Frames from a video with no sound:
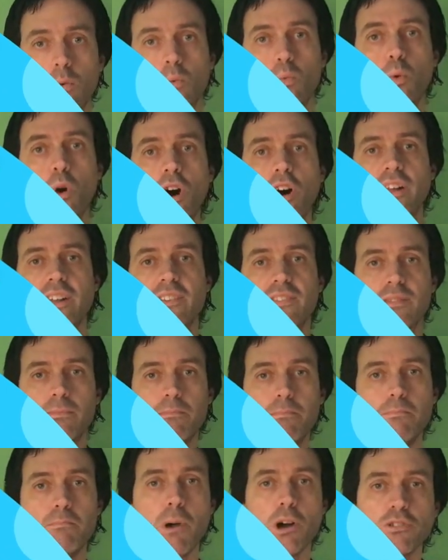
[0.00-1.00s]
What is
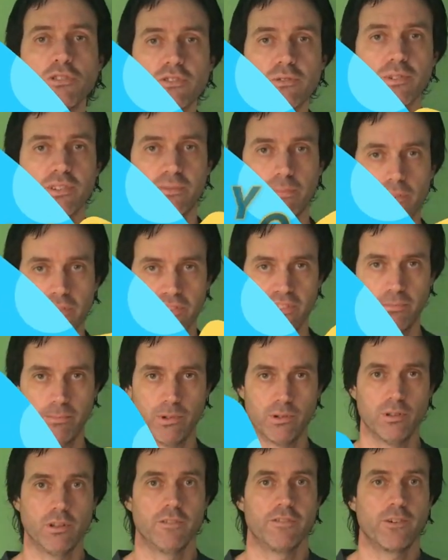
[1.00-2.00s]
most
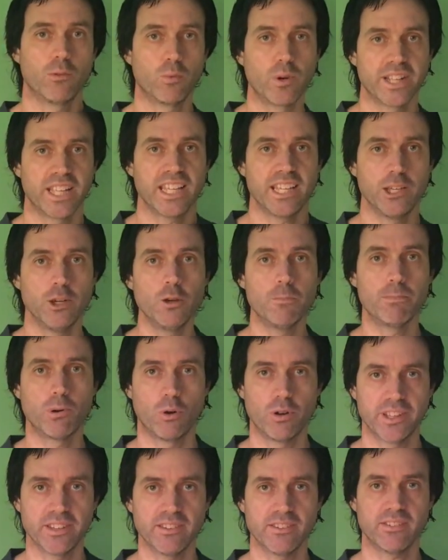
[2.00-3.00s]
responsible for winning you
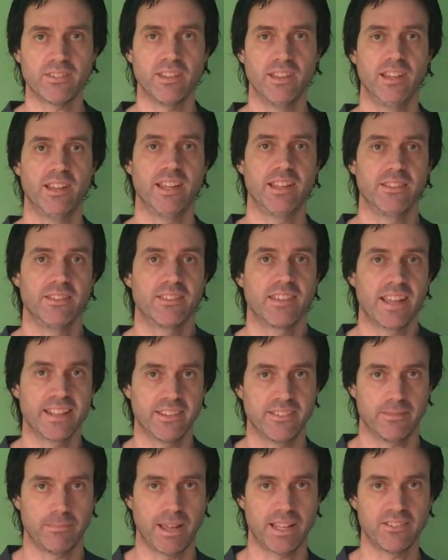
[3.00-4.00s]
points in
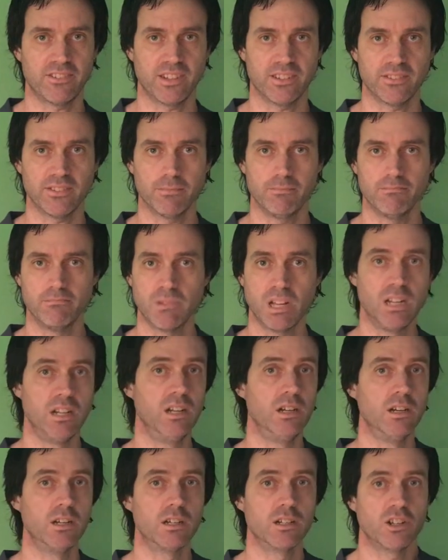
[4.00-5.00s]
tennis matches?
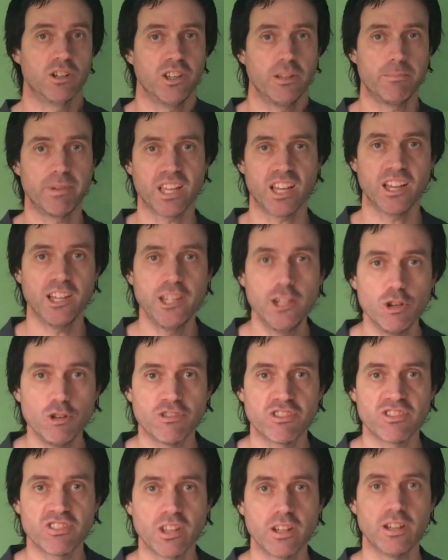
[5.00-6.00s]
Could it be a
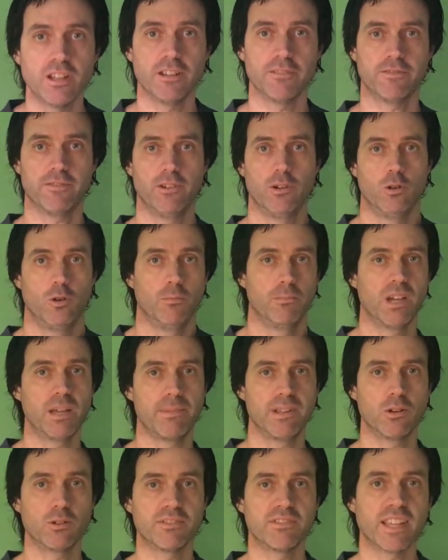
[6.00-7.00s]
huge serve, or
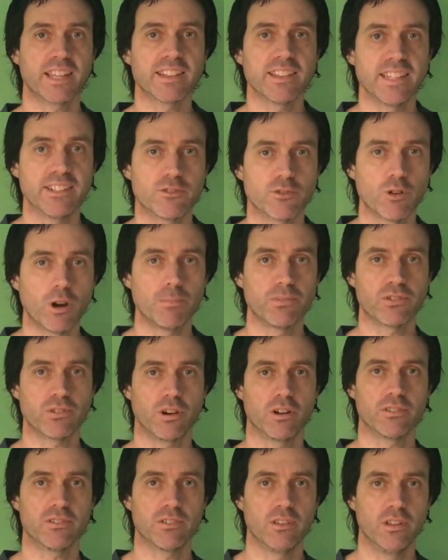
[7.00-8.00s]
maybe your deadly drop
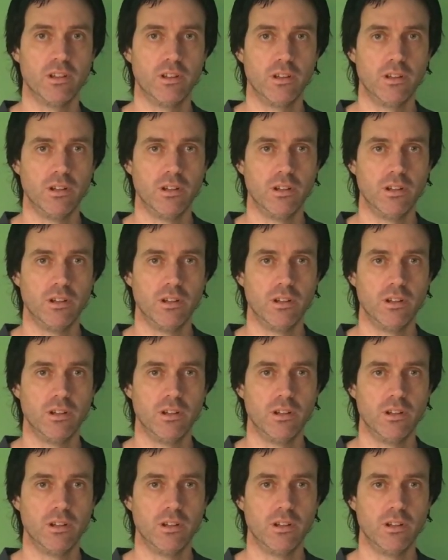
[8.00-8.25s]
shots,